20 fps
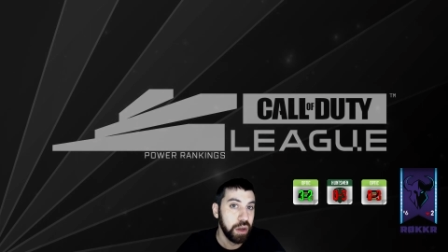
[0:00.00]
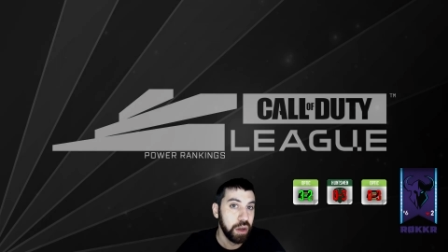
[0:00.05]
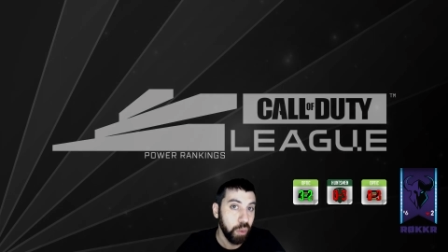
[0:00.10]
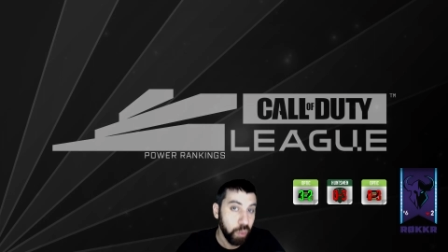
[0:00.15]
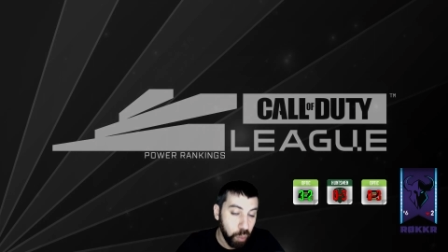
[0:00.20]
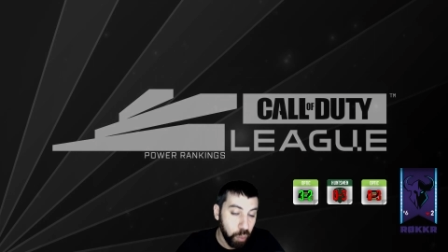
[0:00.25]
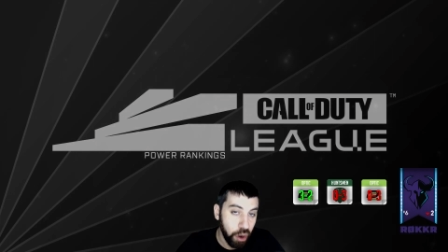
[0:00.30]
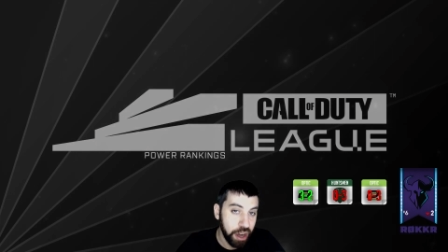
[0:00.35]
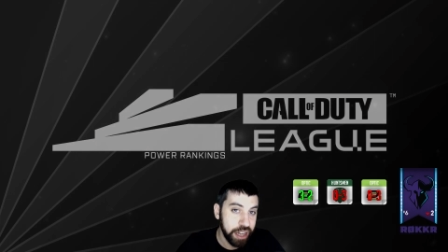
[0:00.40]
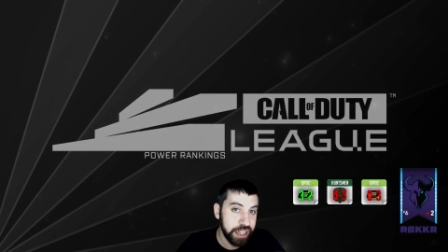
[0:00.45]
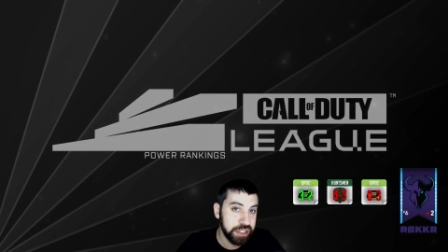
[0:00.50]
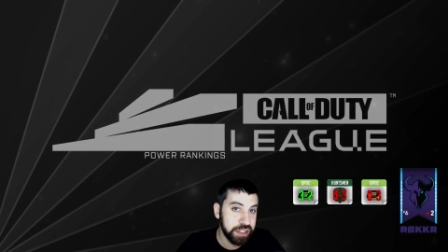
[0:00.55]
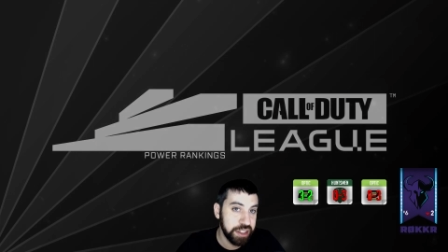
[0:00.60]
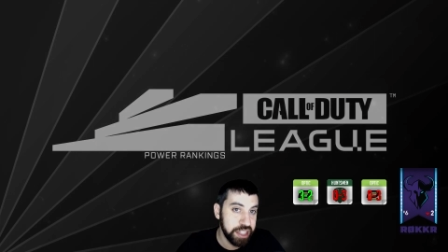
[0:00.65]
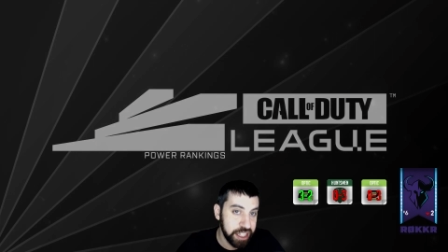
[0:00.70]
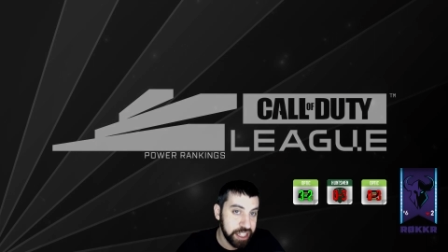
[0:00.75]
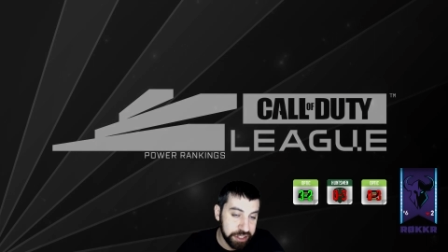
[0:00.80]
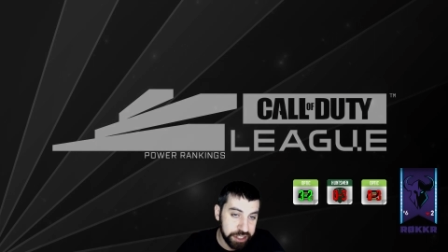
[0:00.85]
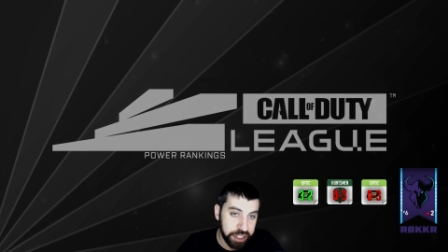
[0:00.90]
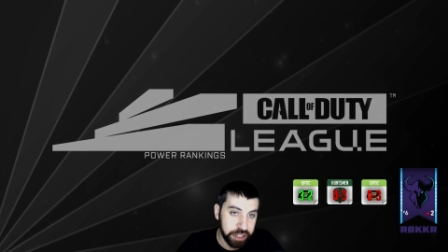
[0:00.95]
was
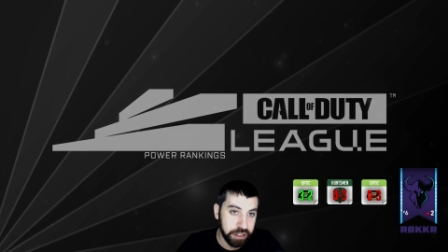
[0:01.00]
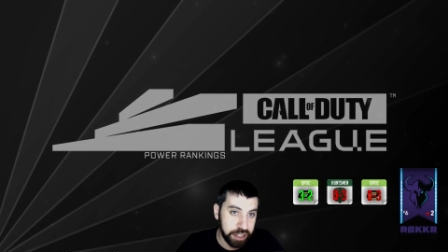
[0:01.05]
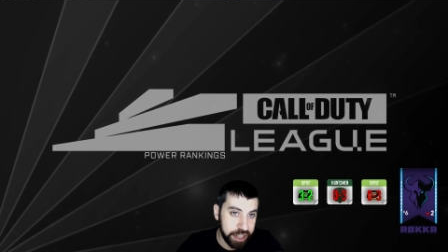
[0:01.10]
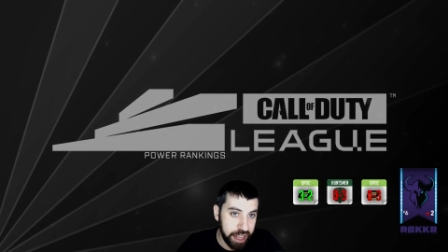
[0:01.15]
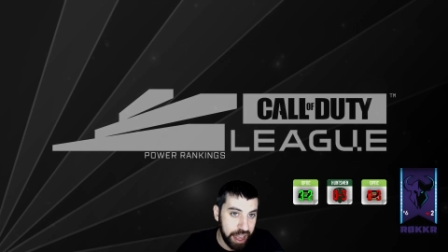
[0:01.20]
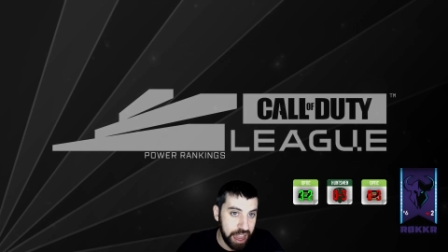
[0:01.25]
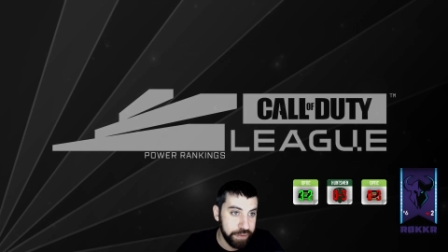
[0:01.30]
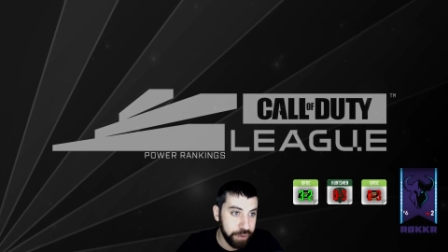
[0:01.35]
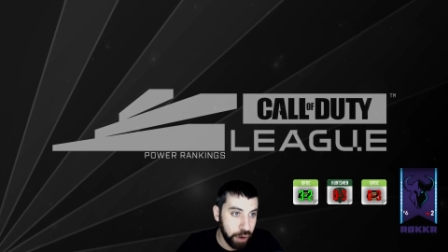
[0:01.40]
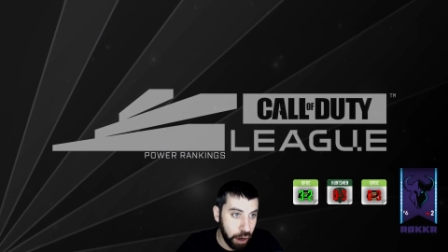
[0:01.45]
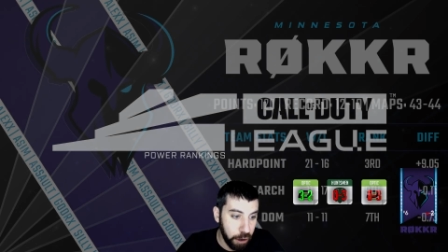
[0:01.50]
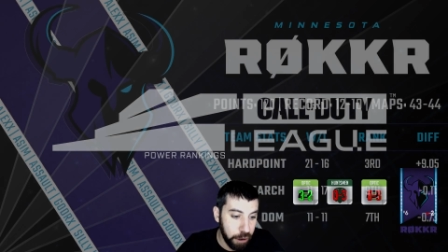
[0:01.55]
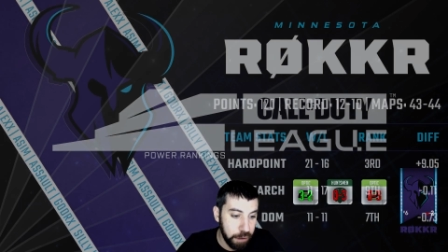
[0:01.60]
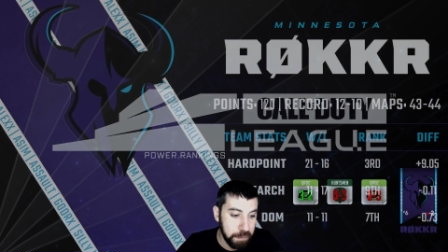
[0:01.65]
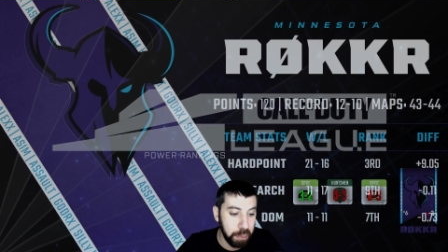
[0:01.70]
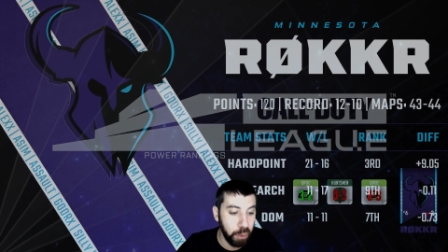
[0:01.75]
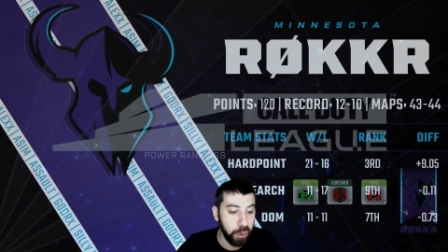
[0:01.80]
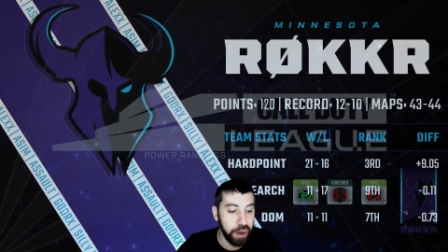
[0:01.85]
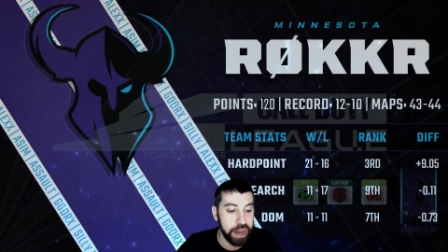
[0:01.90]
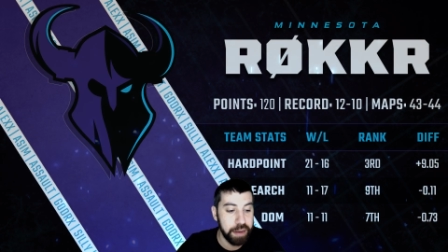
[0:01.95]
the Azhir Cave
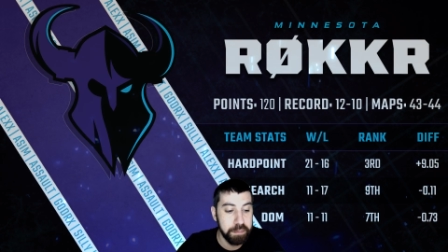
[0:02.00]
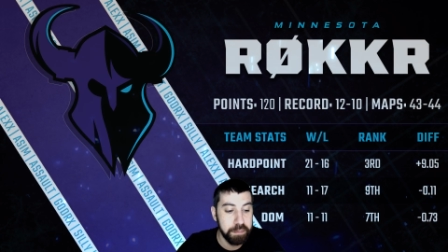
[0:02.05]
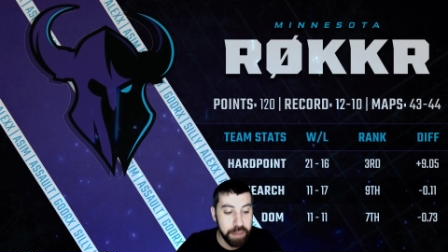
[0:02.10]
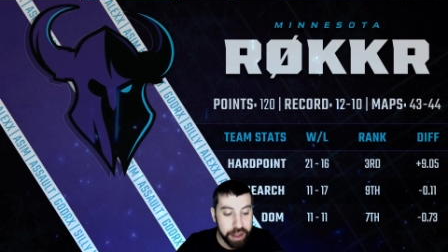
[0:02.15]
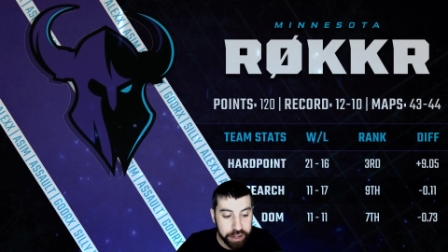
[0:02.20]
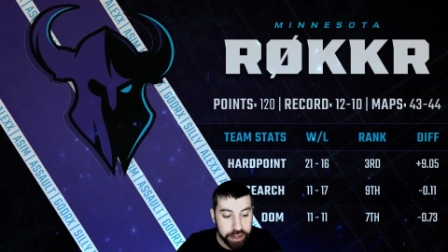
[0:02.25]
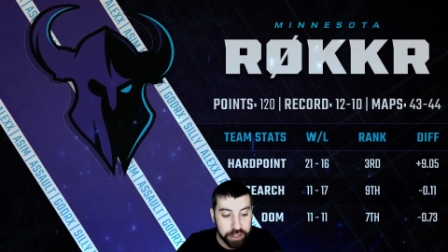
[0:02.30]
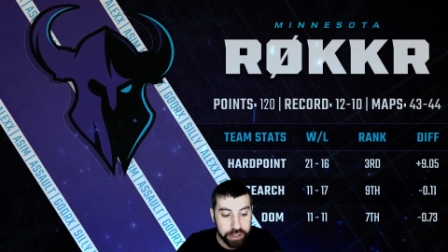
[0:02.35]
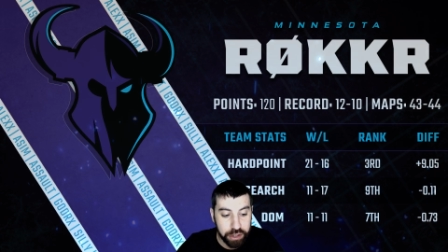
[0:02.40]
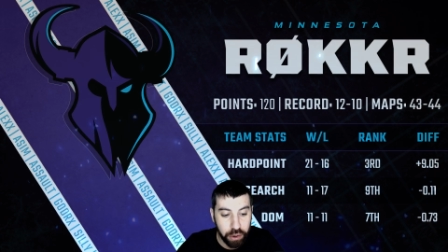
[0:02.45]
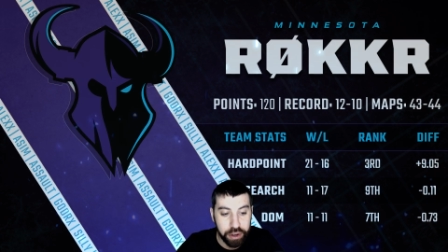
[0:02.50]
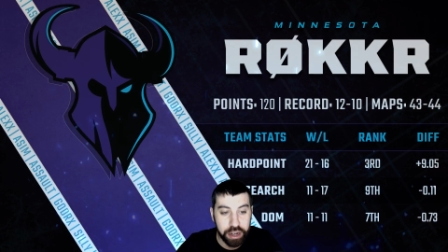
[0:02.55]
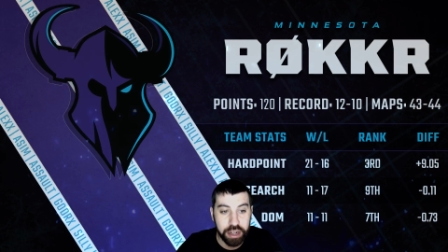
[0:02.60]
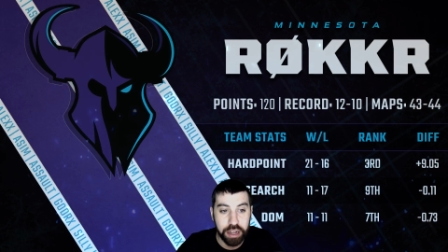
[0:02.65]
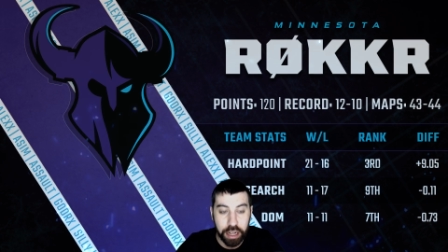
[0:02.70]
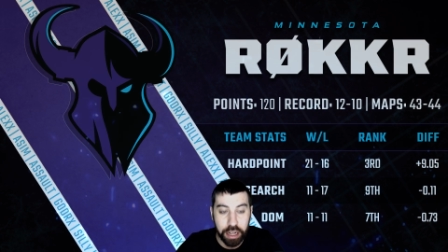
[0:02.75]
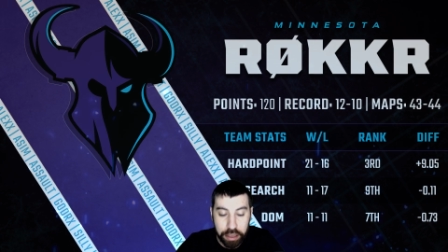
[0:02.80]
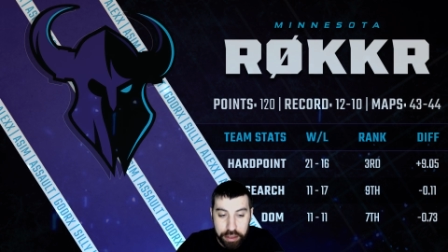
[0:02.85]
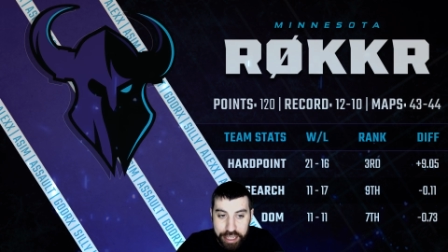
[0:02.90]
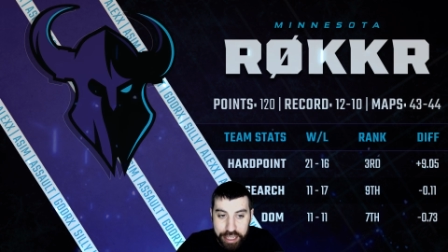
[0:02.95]
hardpoint. Minnesota
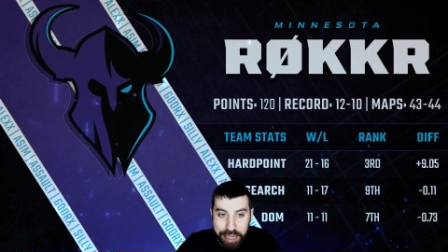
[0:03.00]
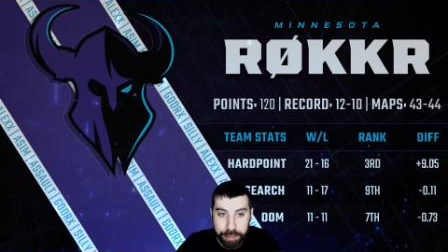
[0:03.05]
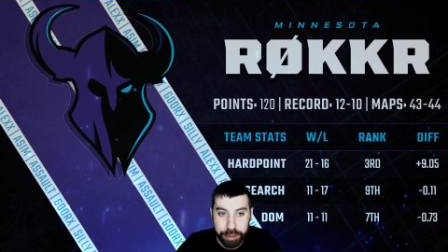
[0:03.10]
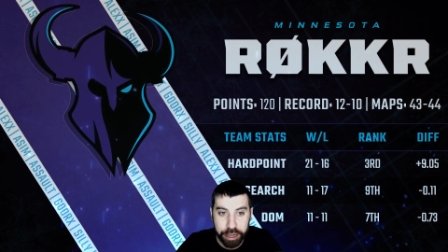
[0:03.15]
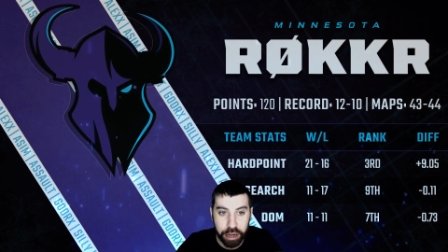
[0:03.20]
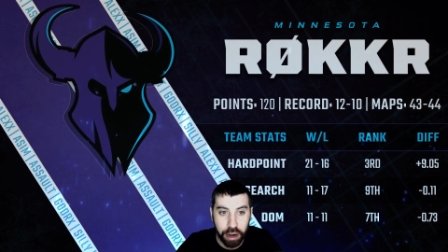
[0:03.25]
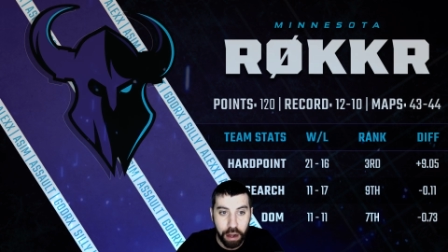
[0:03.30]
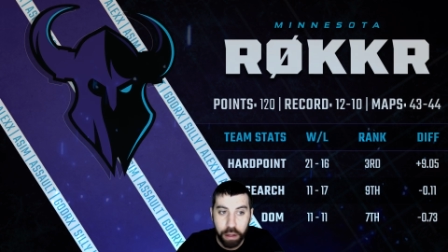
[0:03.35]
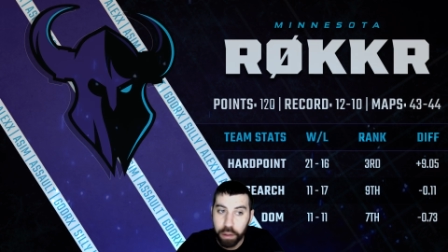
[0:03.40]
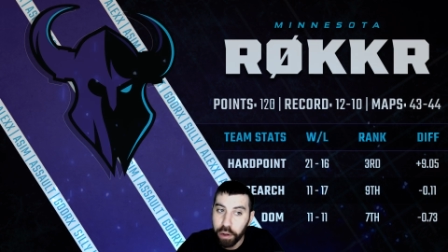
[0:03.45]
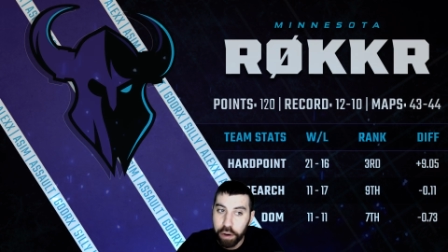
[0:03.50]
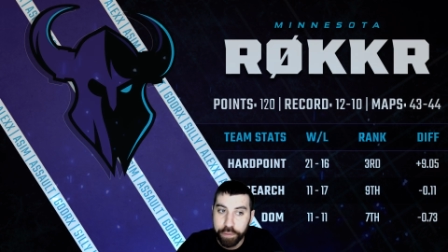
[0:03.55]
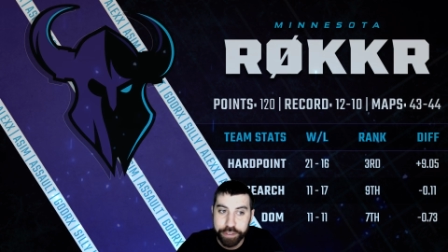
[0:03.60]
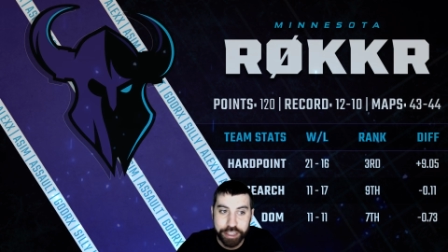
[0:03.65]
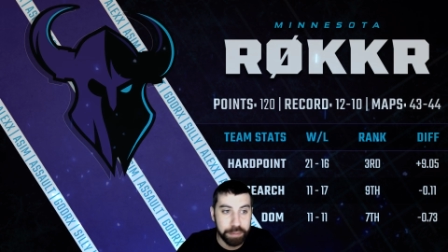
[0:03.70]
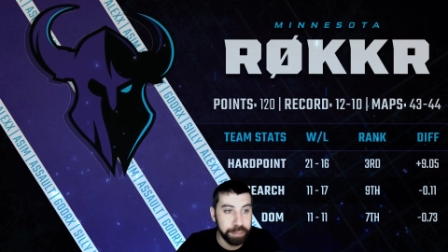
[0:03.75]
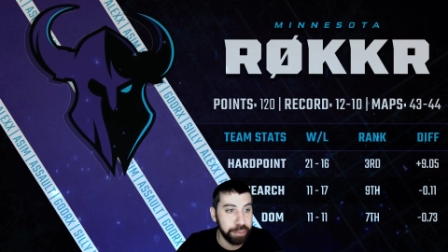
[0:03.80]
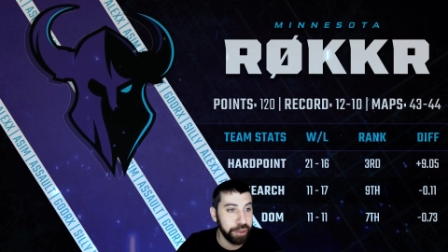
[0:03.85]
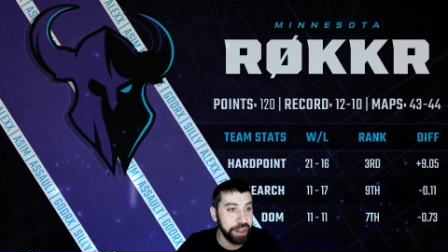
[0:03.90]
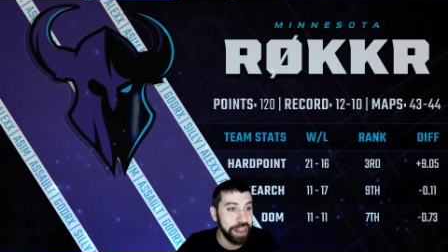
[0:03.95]
a little bit all over
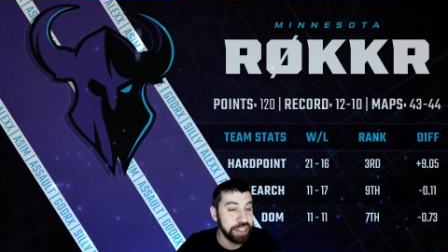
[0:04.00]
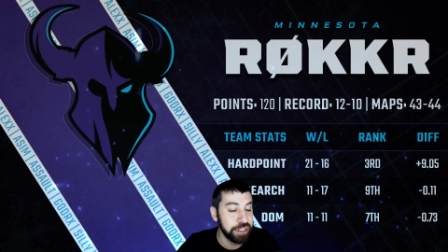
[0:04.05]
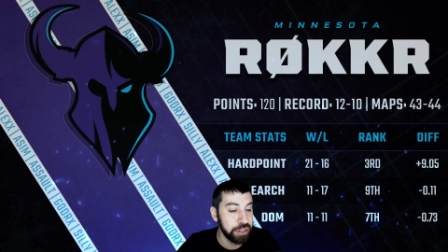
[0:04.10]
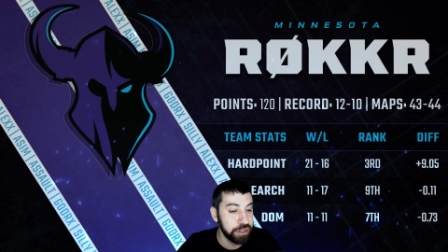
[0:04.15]
the place.